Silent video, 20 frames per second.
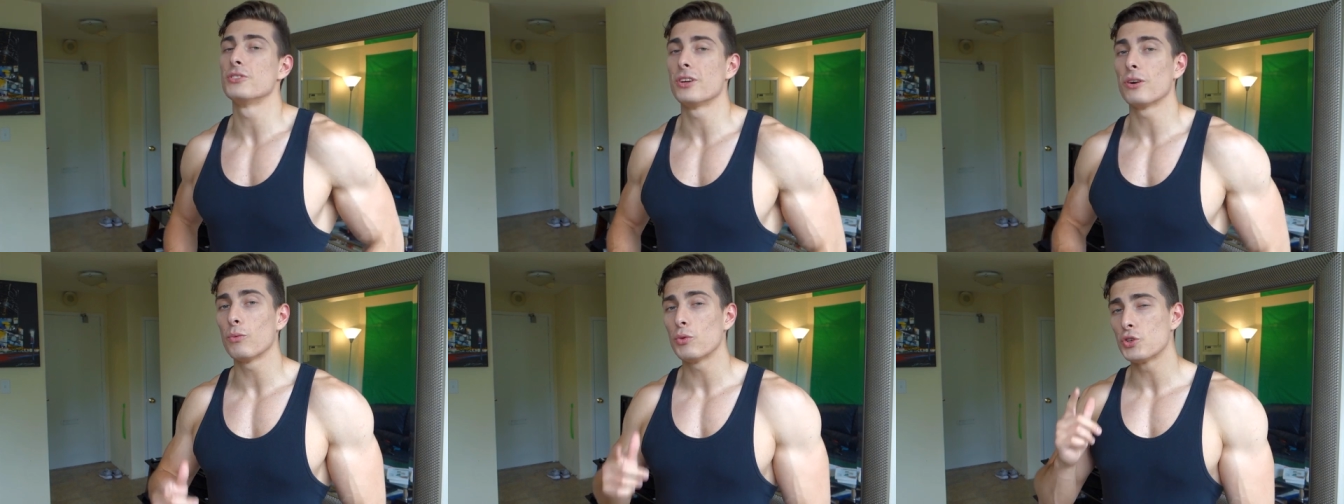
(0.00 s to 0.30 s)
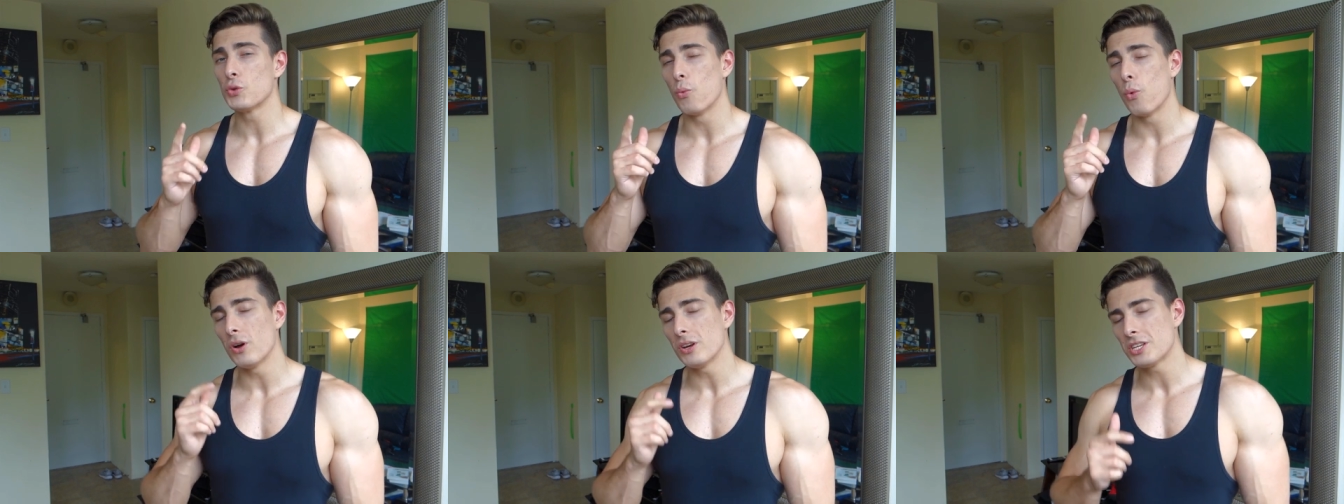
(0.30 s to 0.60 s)
there was
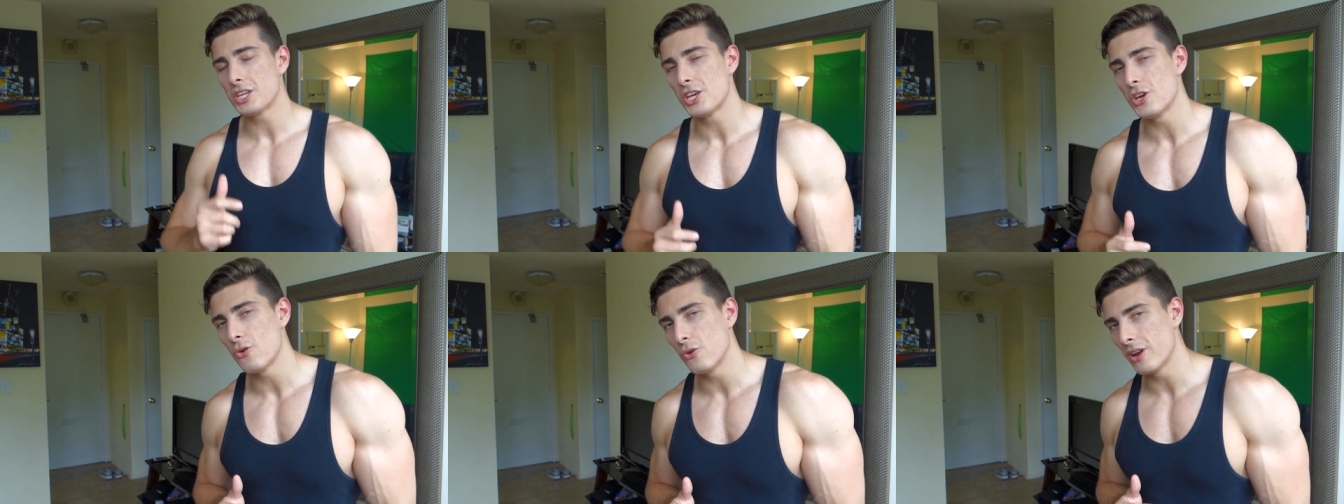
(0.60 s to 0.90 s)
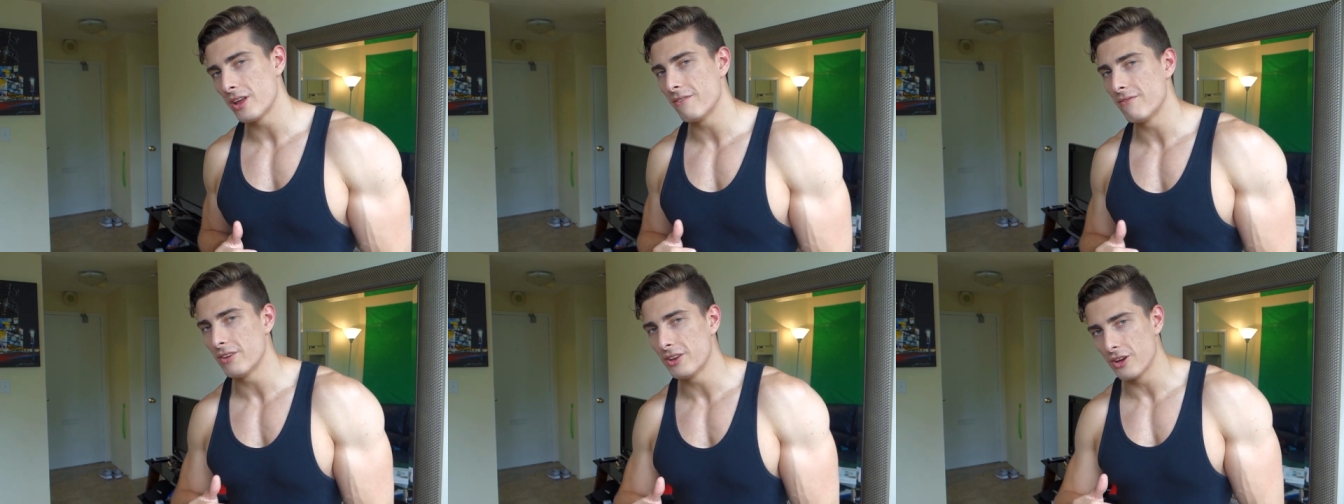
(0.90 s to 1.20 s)
one
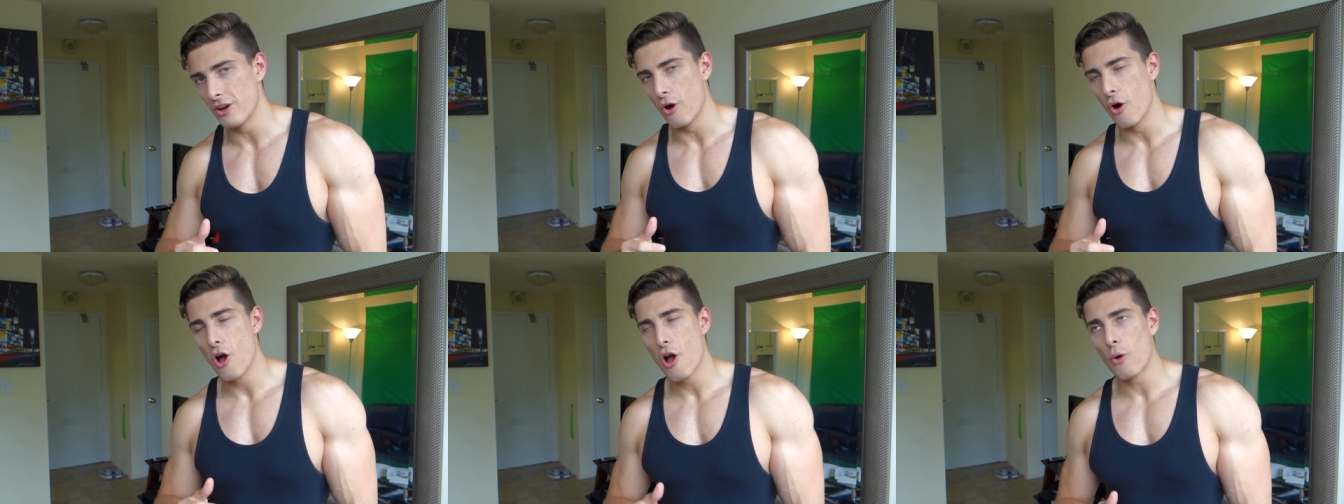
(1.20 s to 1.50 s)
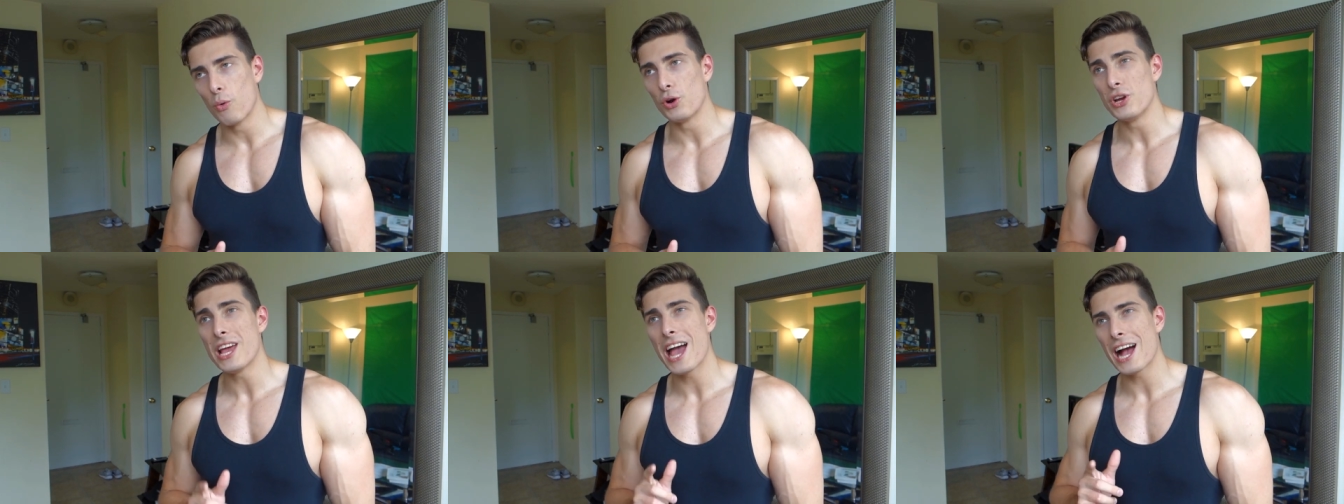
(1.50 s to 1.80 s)
Q&A video
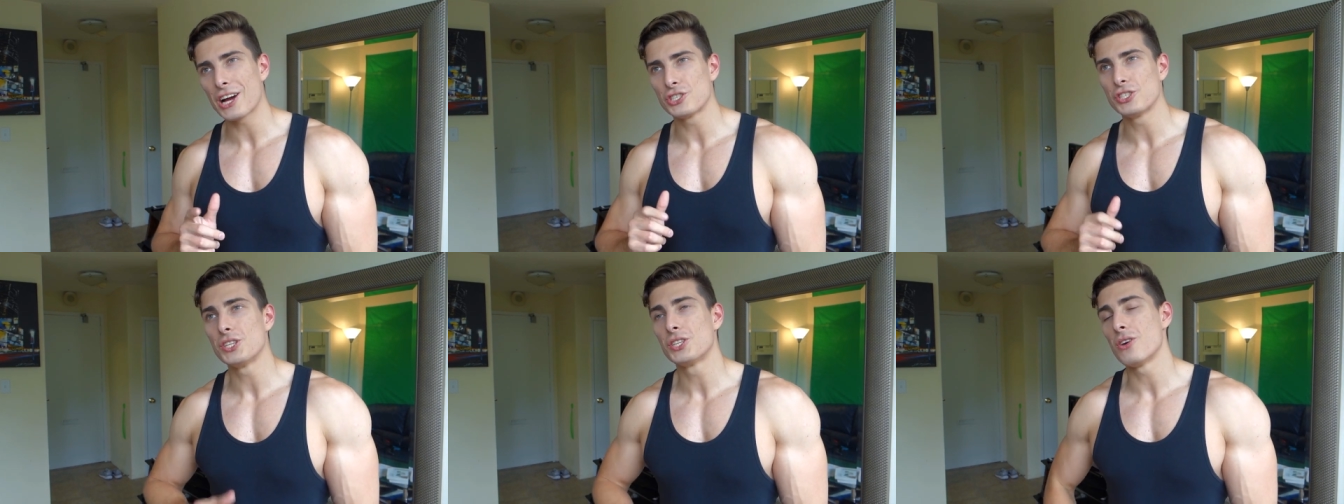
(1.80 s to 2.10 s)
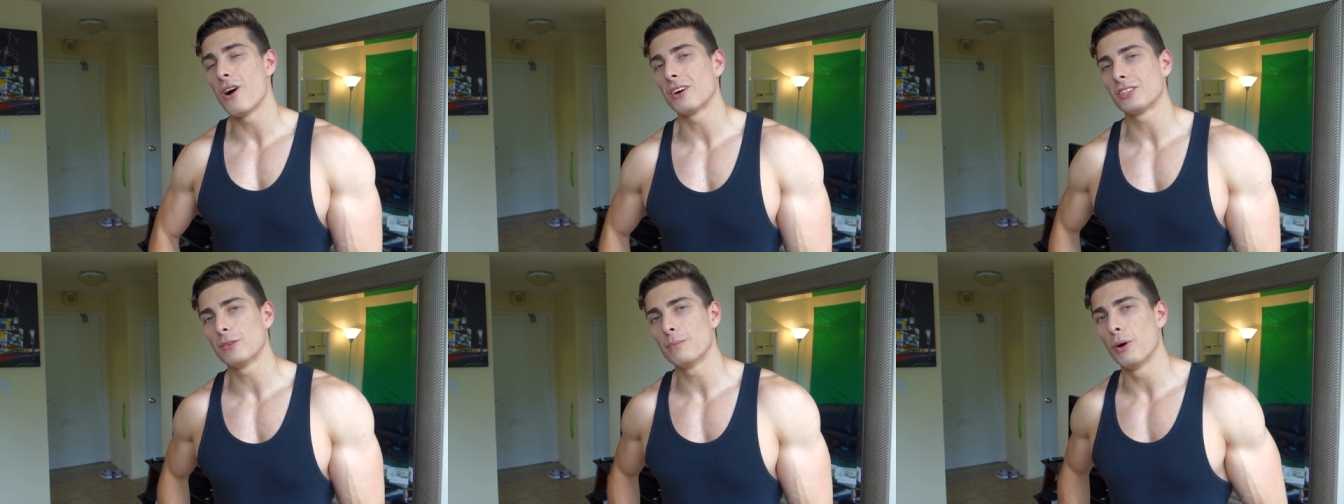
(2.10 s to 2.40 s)
where he actually
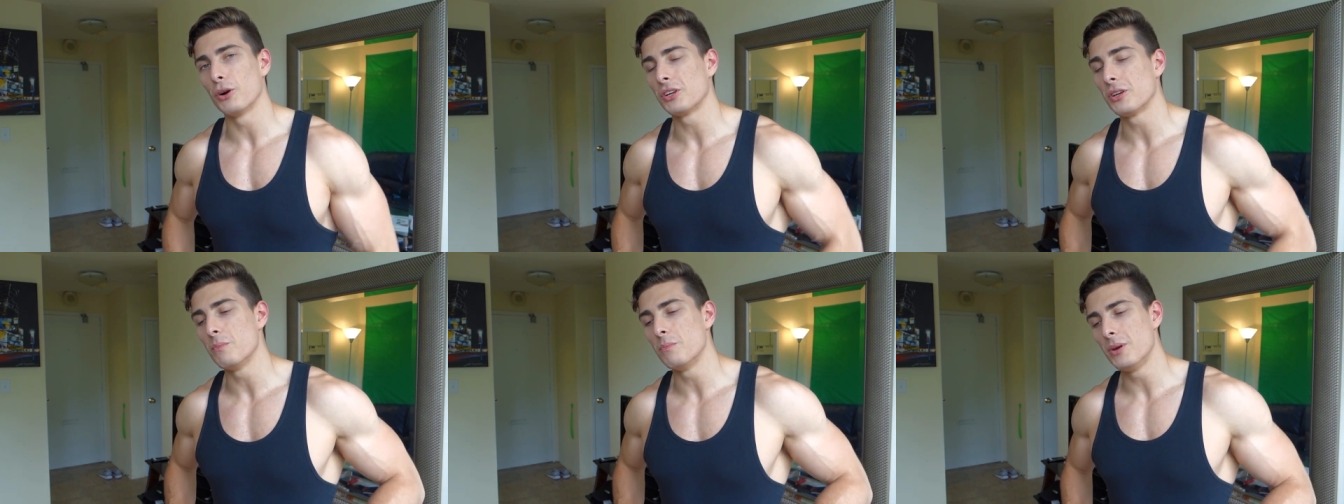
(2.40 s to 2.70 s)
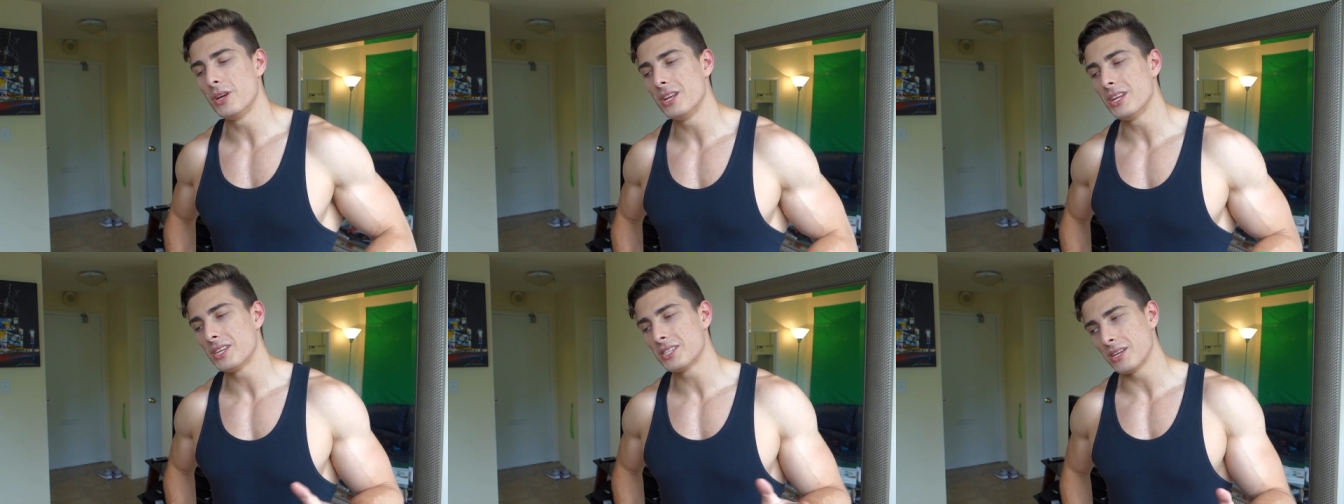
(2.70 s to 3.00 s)
talked about
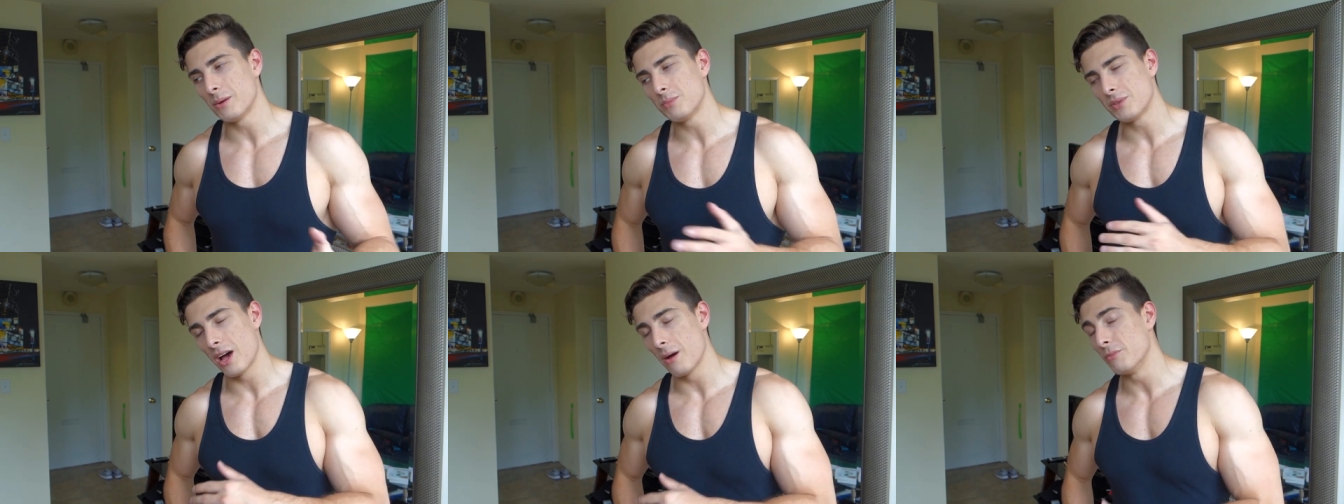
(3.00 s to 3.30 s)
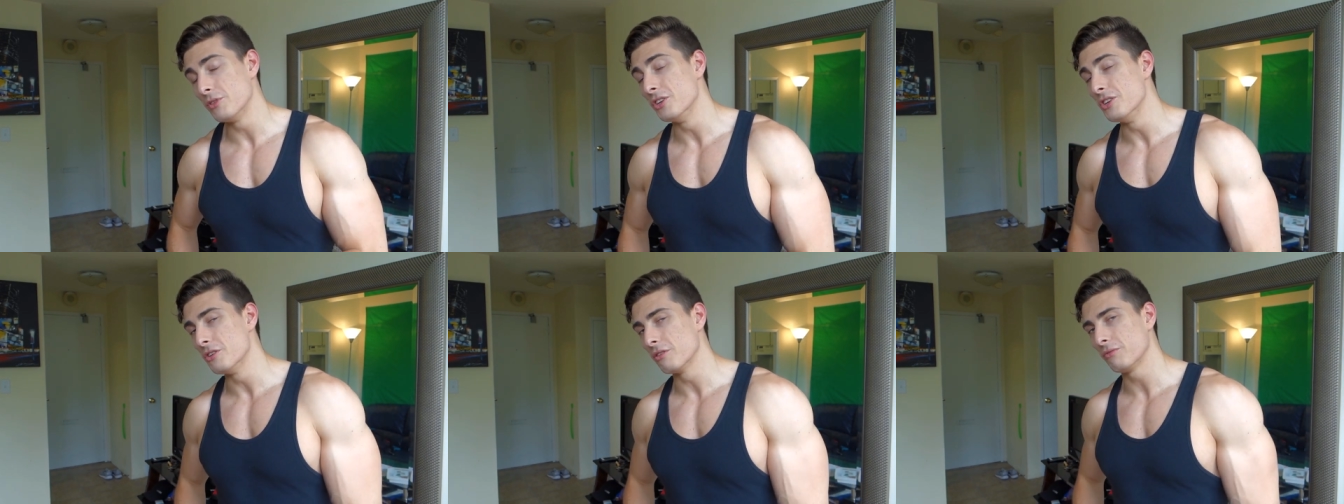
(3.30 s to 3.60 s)
competing sometime
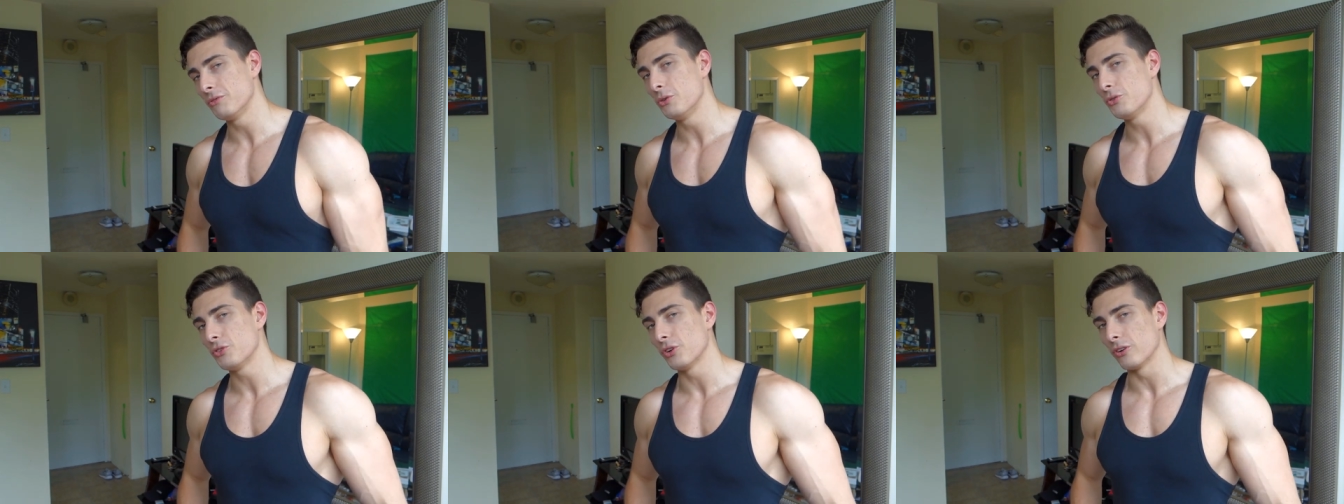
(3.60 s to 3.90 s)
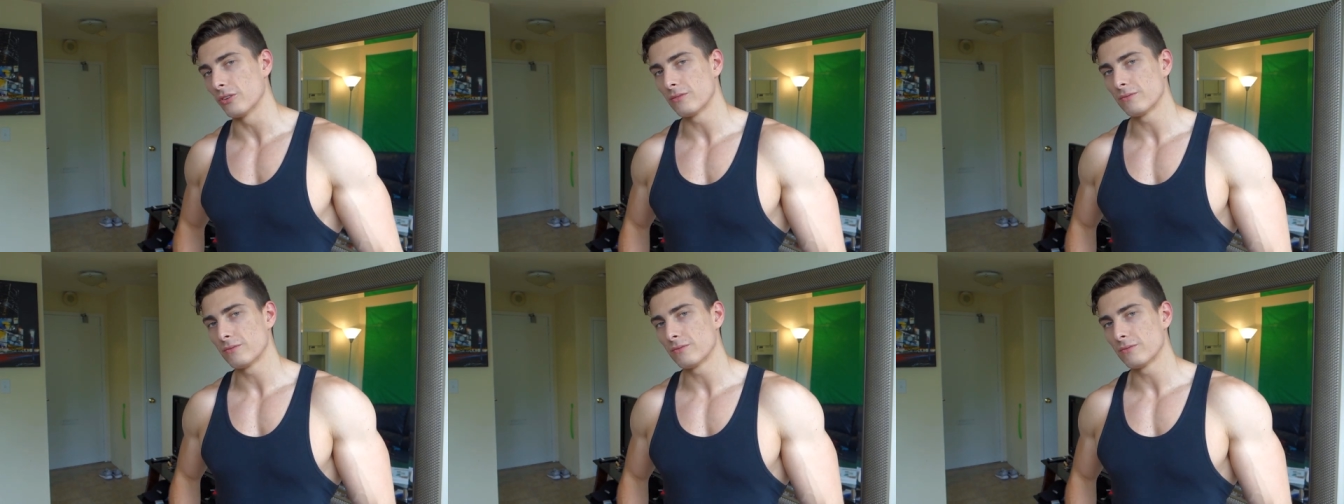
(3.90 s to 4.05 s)
in the near future.